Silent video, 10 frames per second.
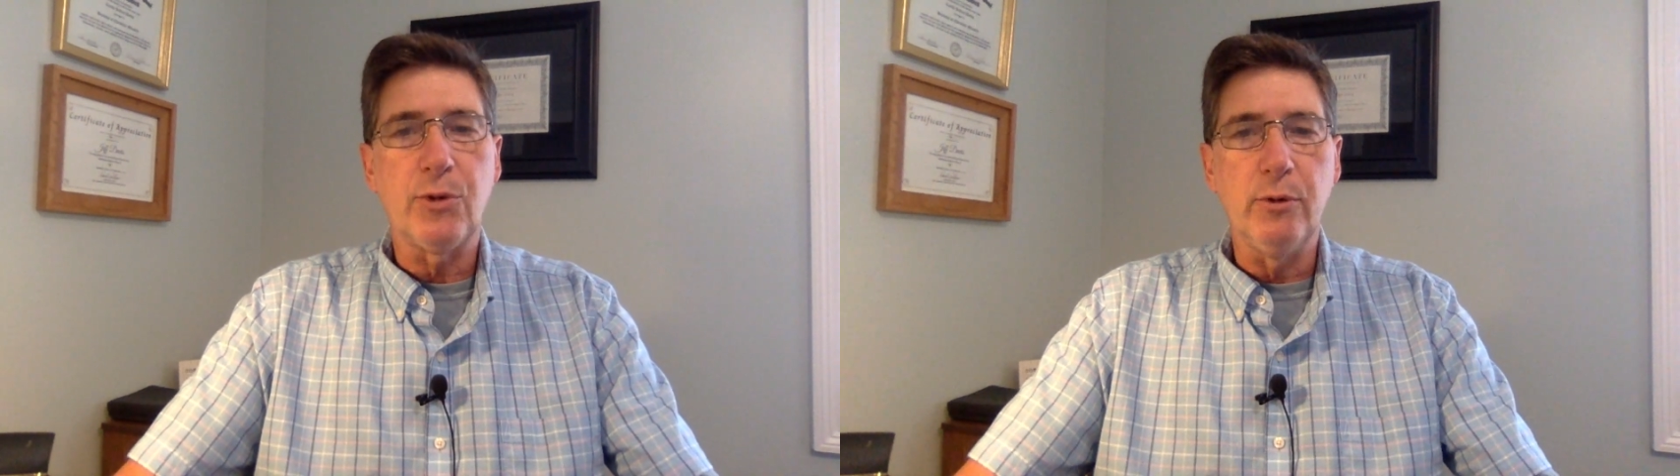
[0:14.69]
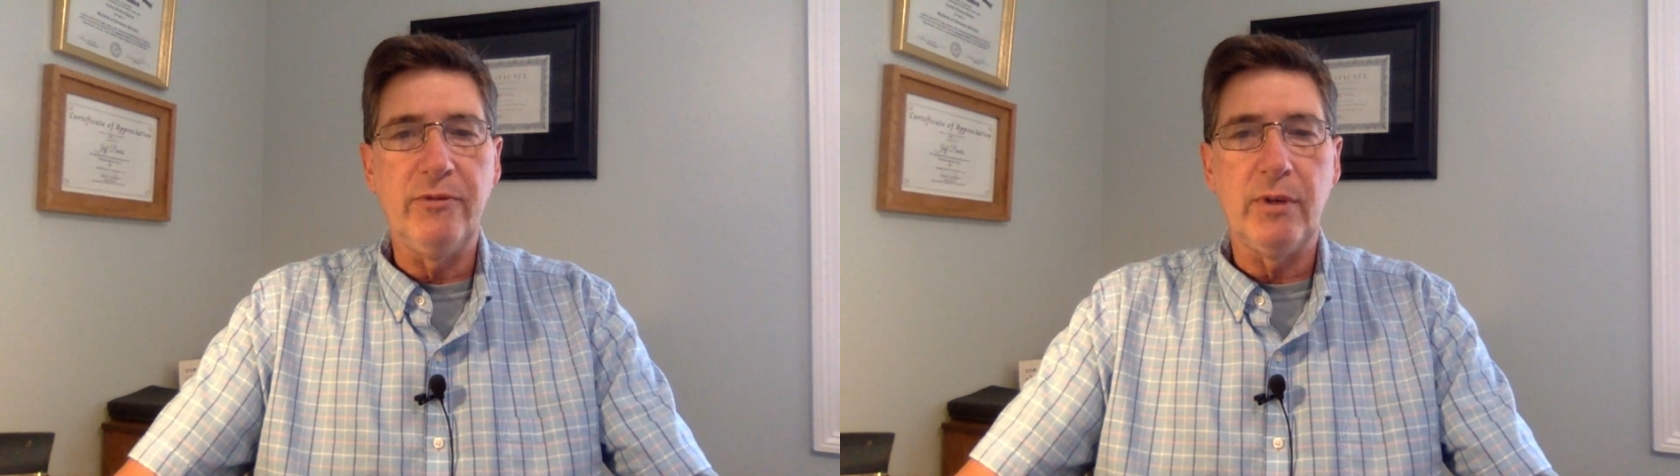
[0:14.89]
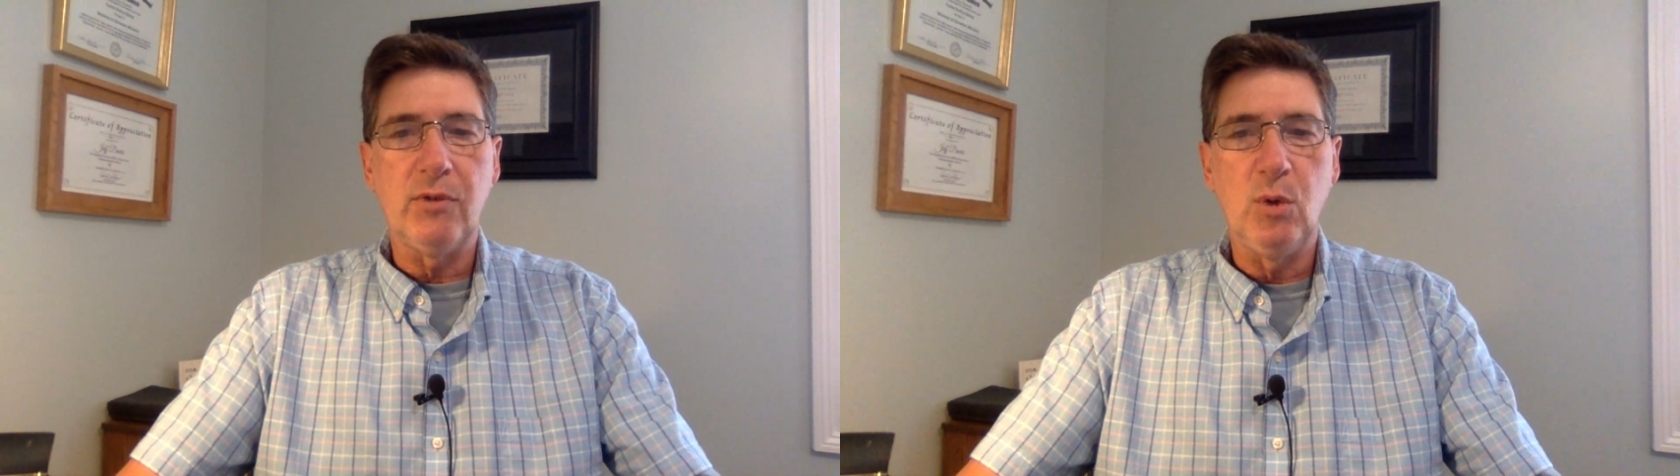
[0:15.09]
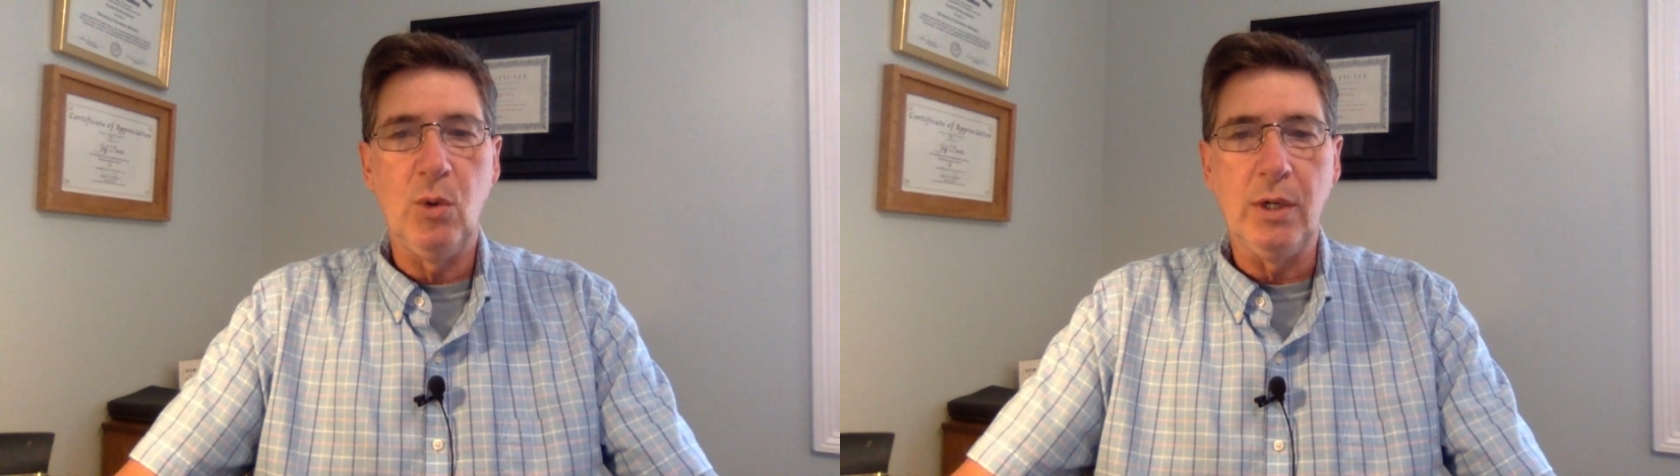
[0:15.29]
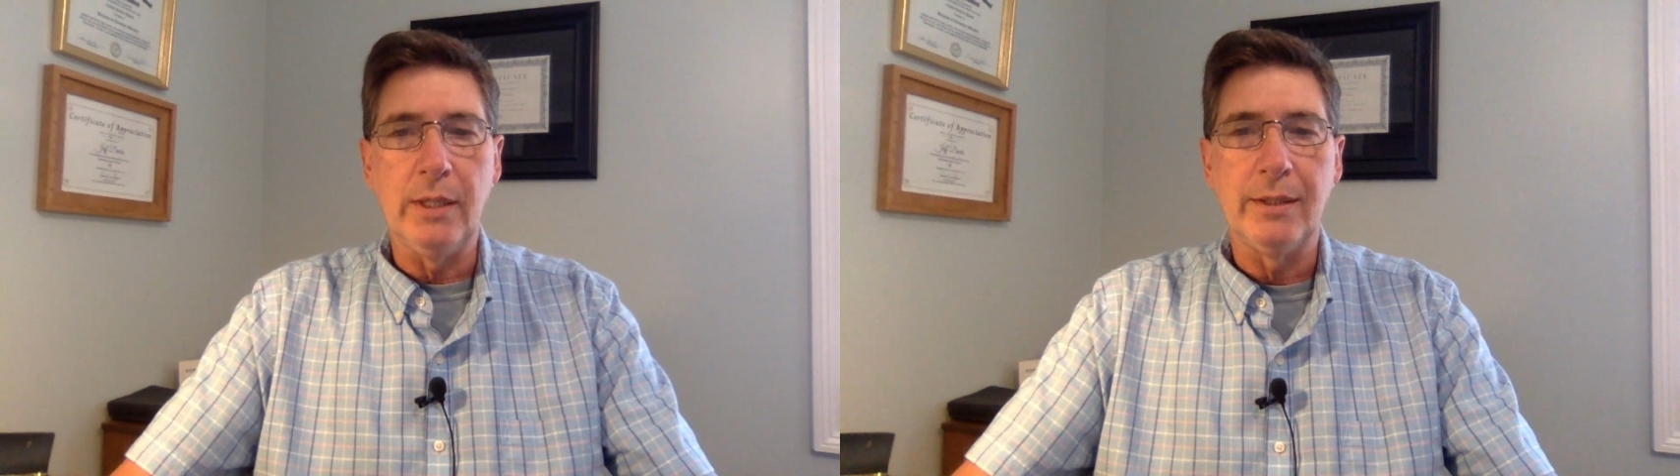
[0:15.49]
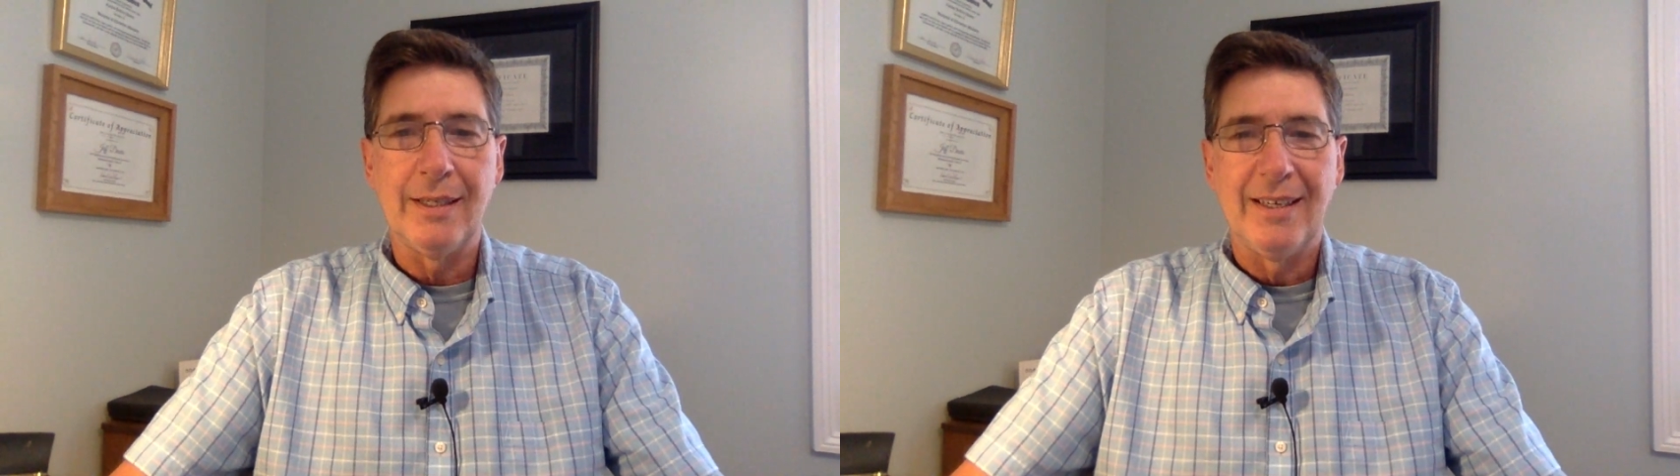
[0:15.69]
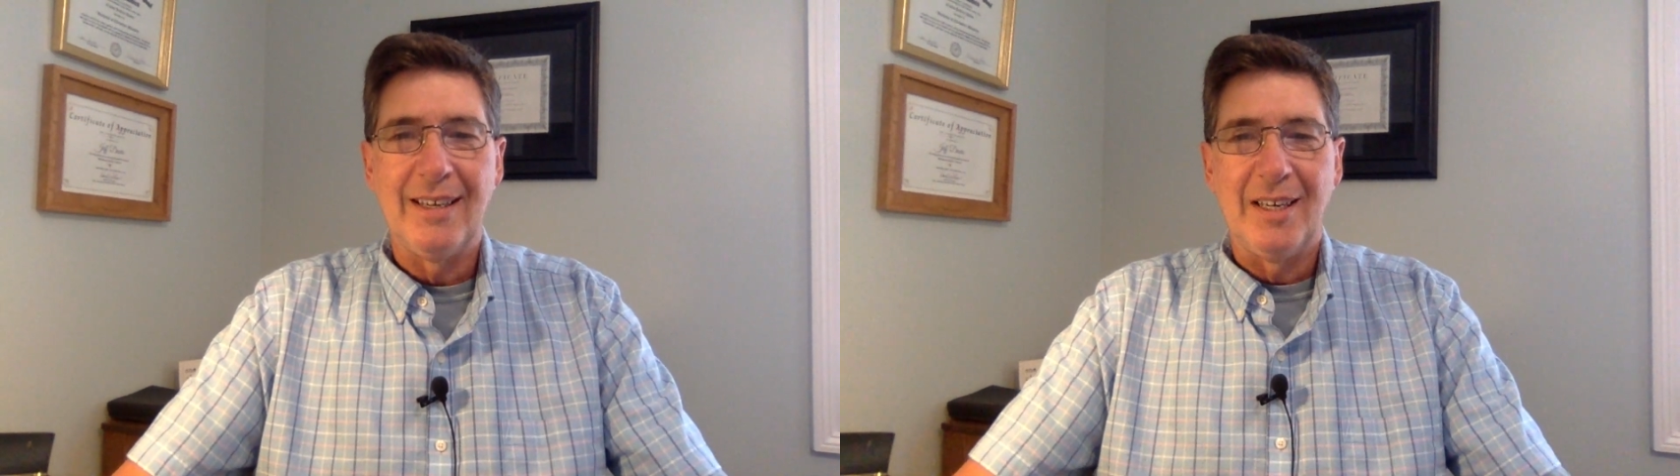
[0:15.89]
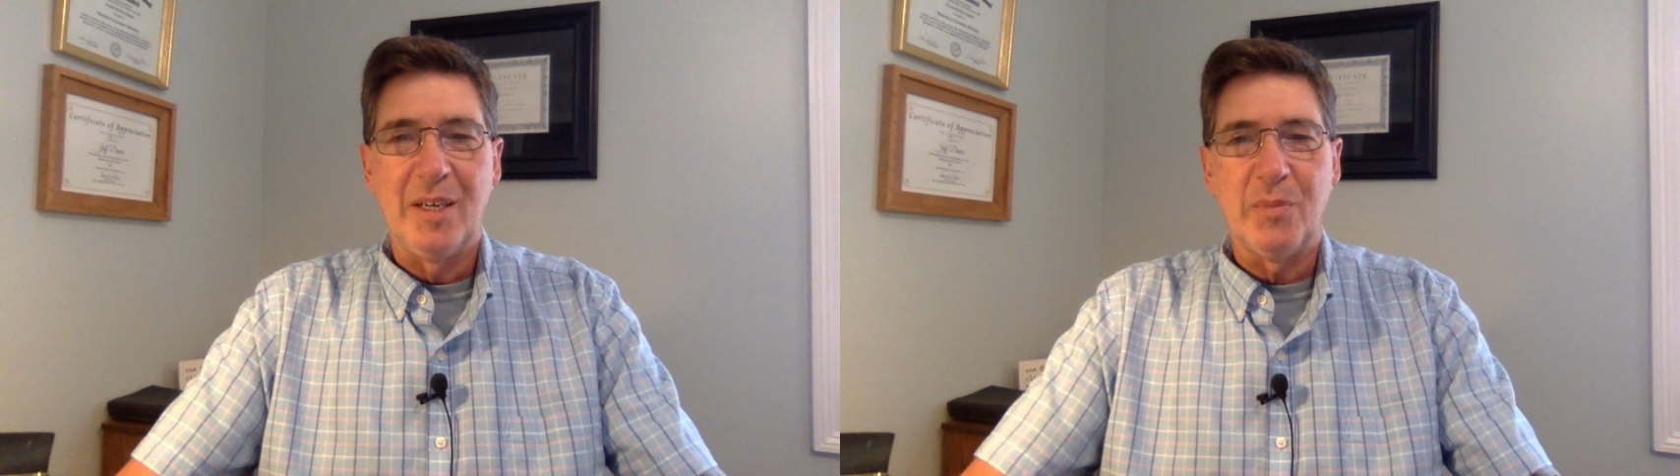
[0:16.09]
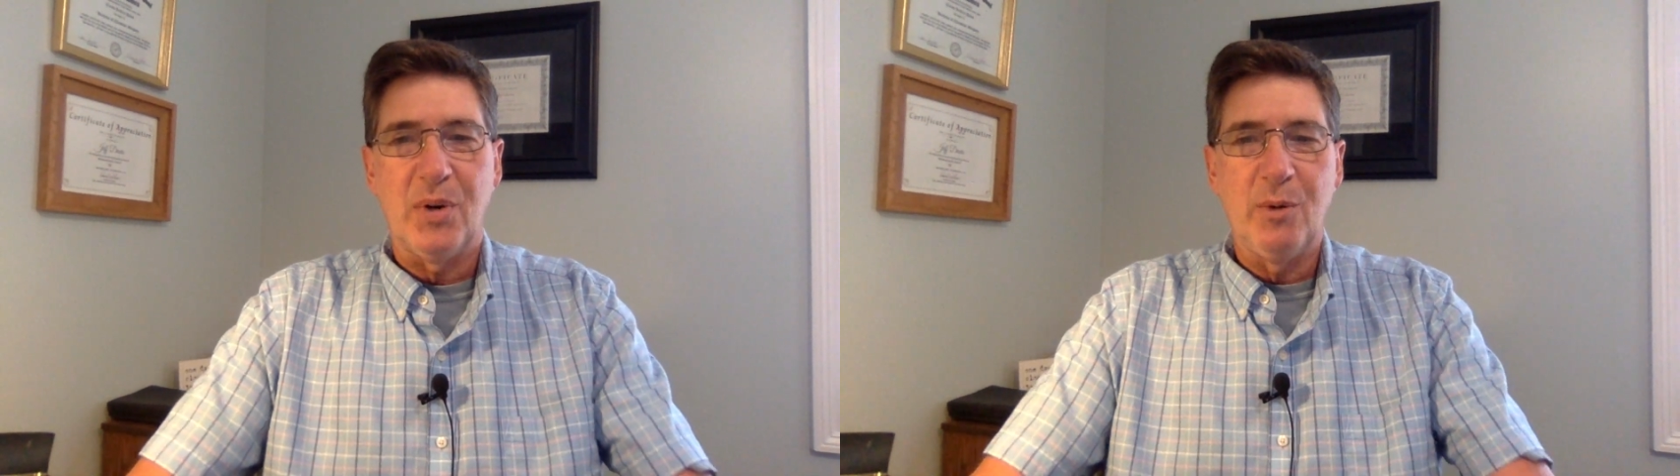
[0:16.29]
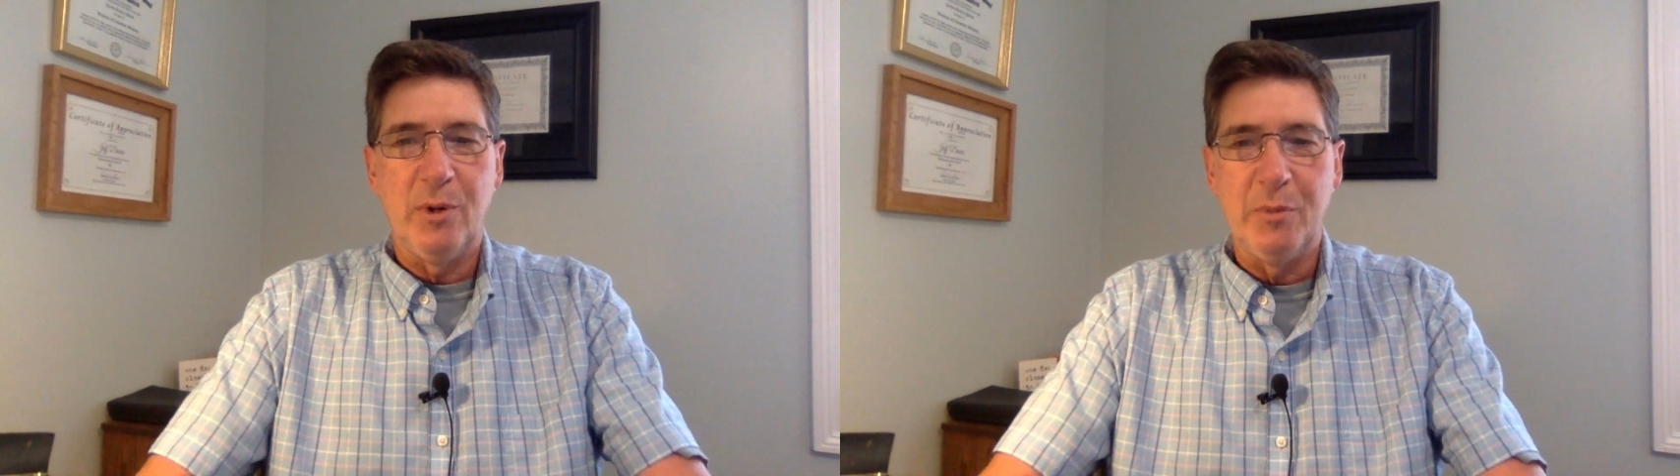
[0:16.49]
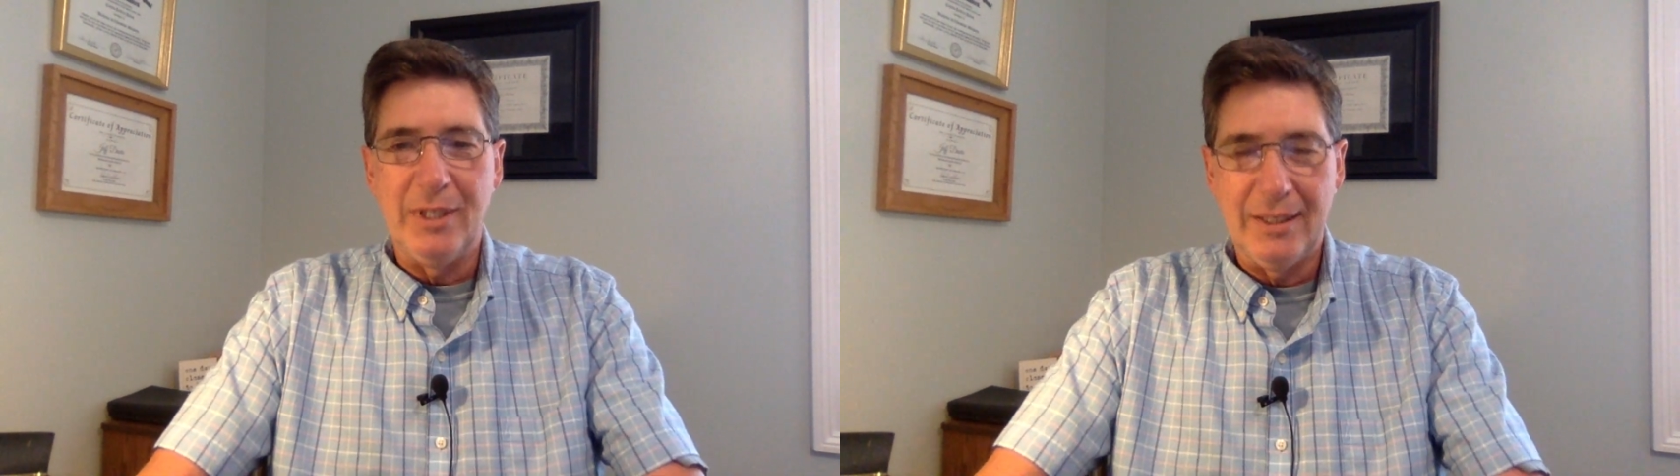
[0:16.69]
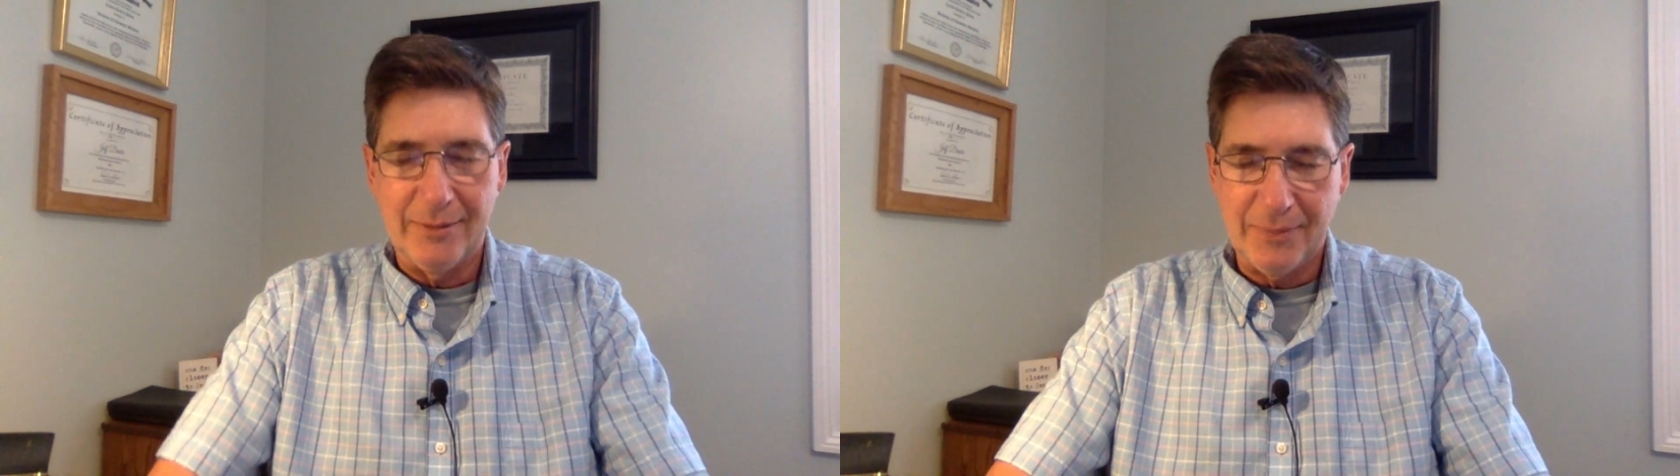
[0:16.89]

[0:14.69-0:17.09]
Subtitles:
through 51. Pray with me.